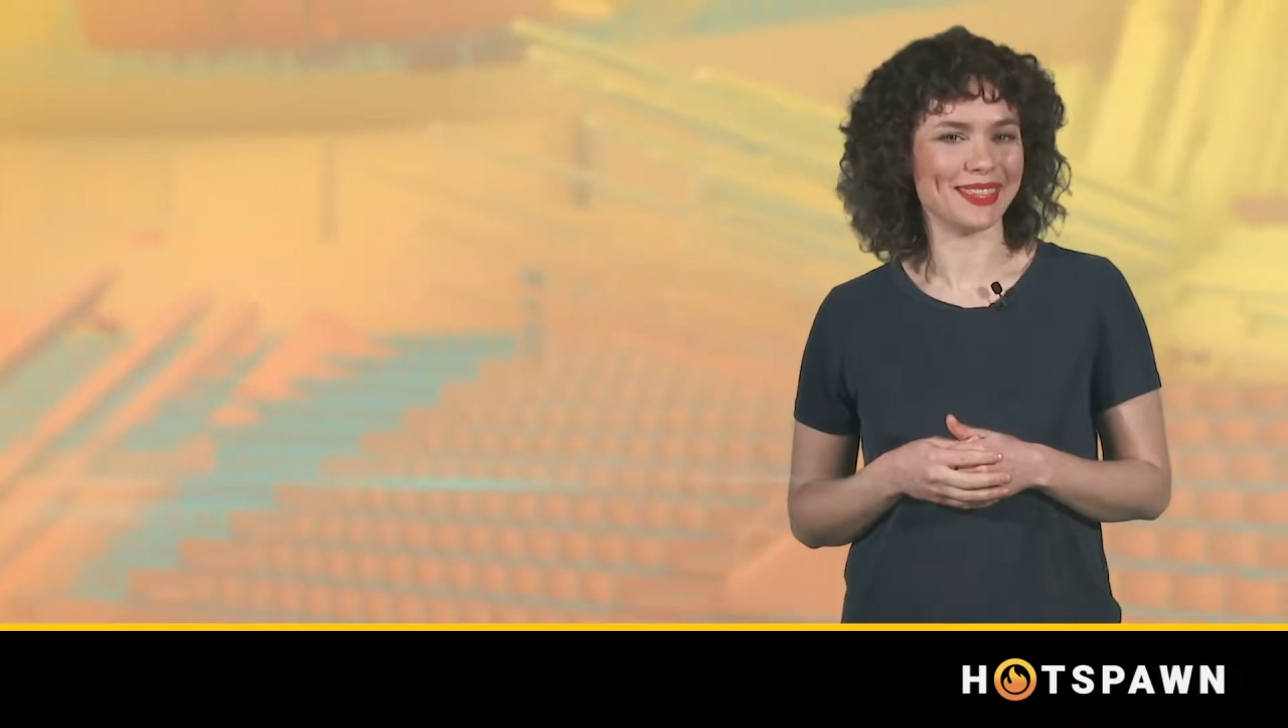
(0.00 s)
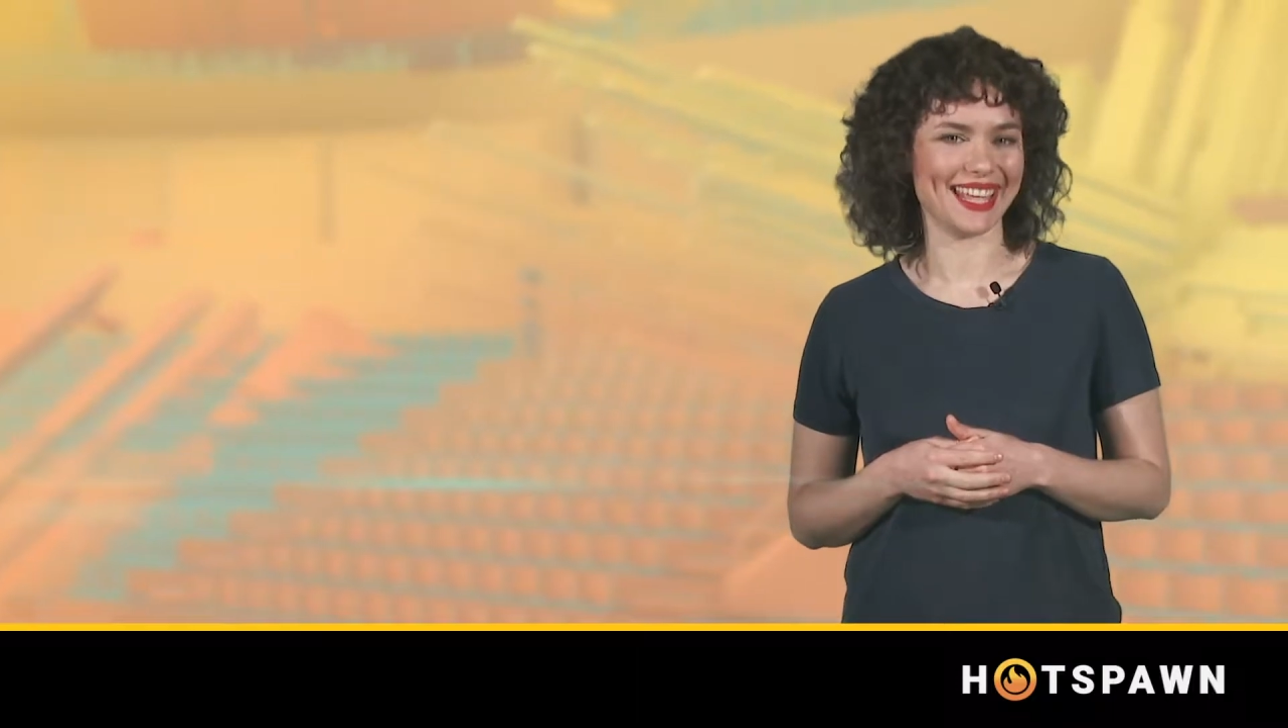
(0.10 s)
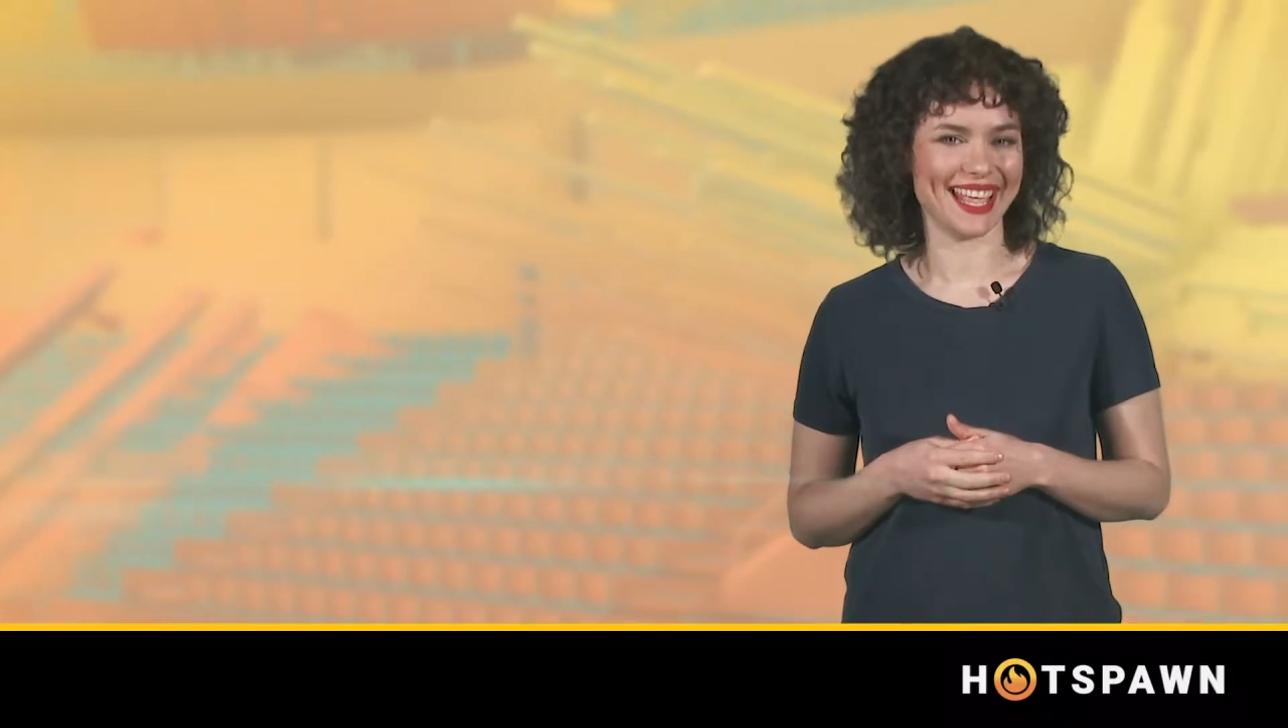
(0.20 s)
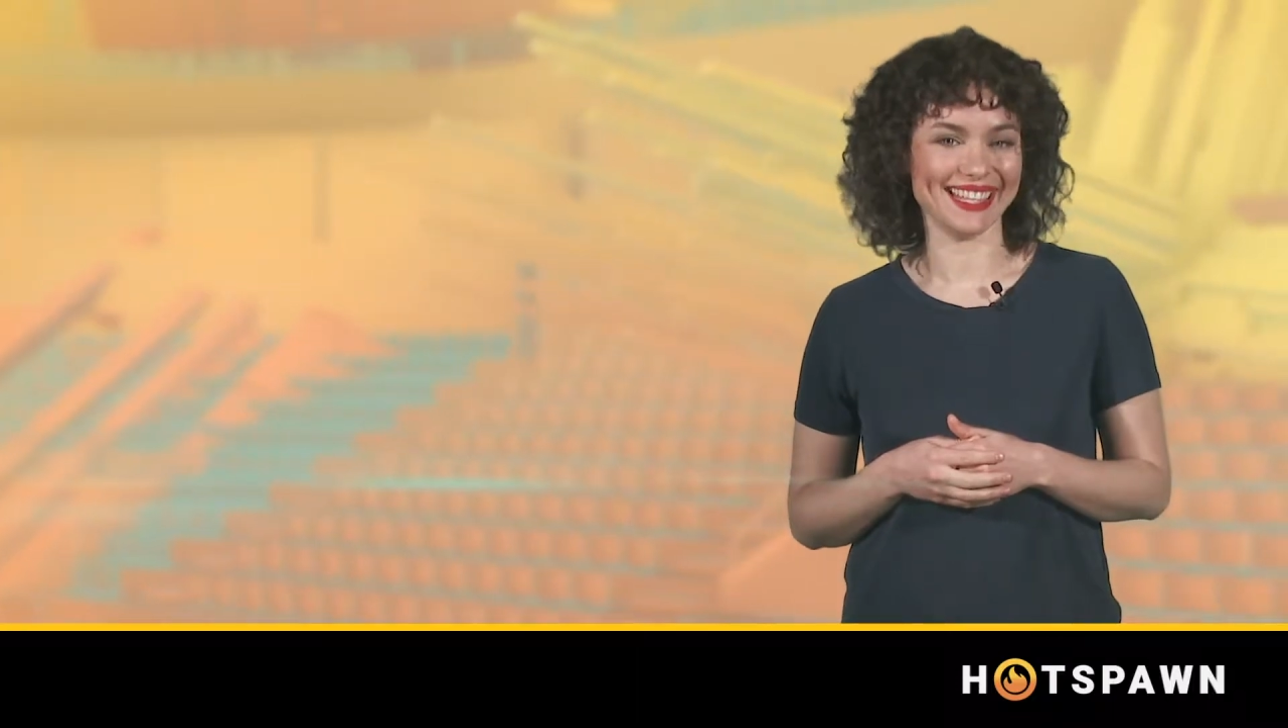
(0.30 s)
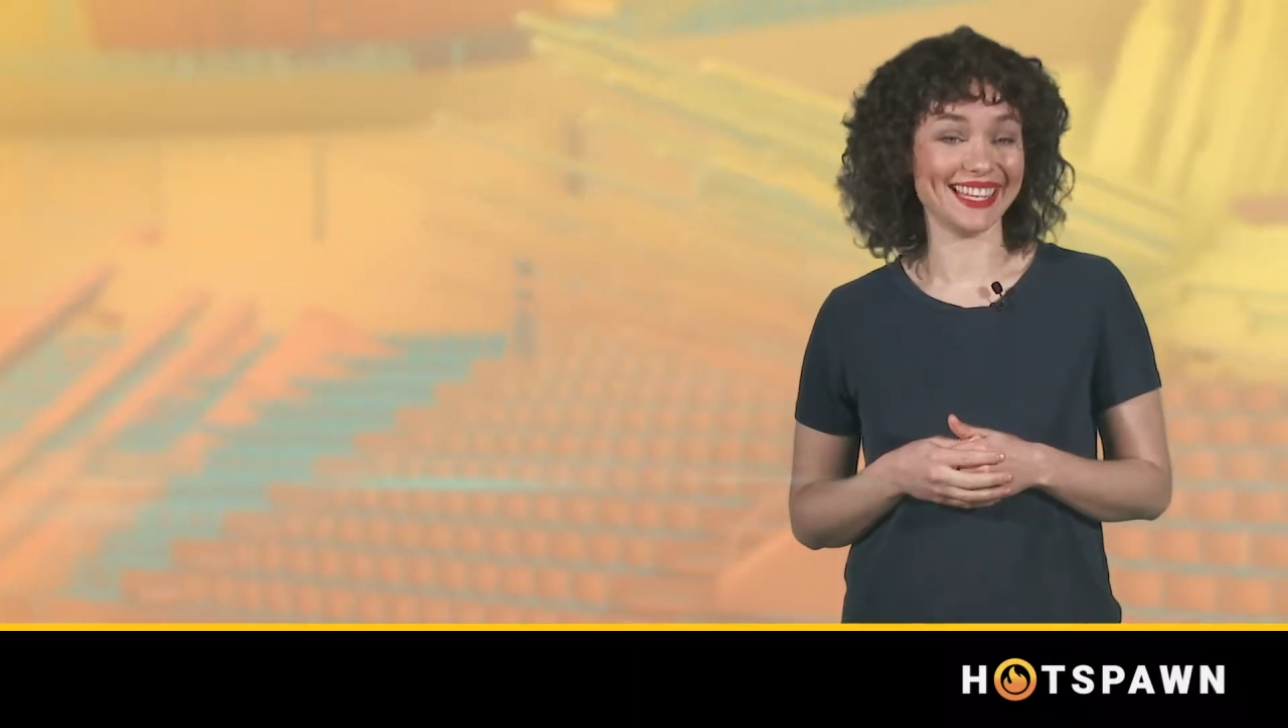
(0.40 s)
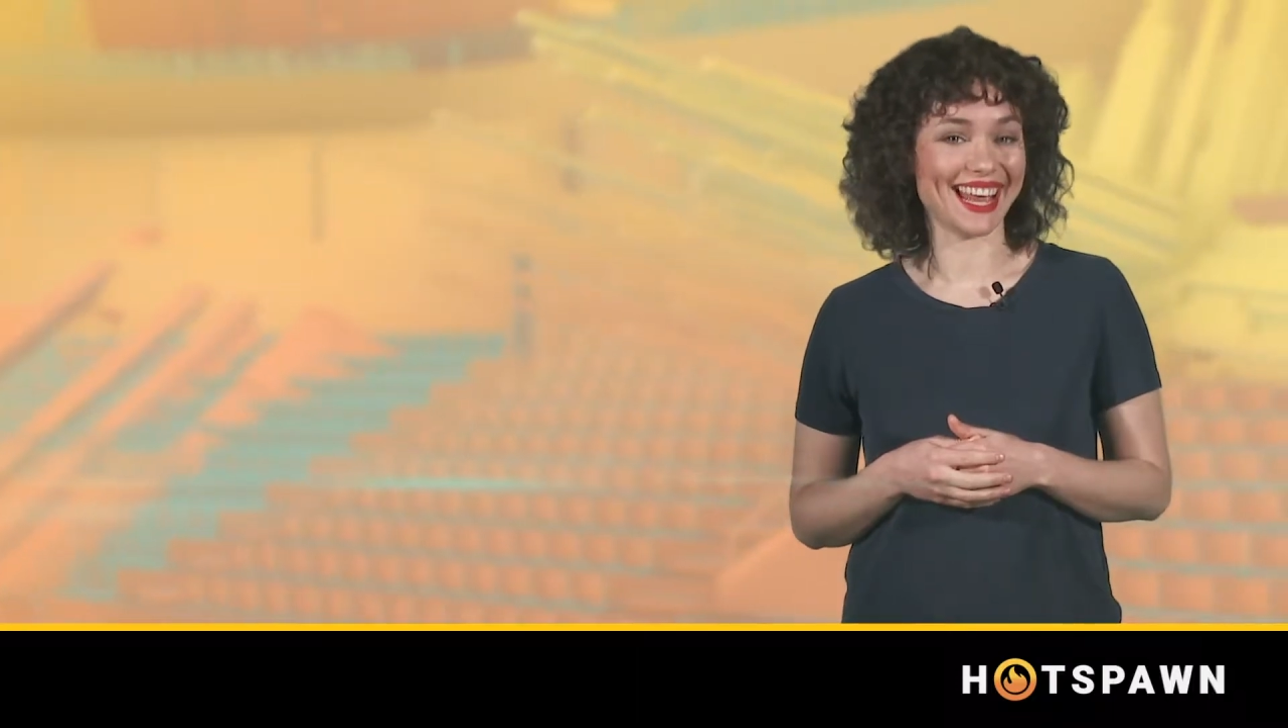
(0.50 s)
with the ins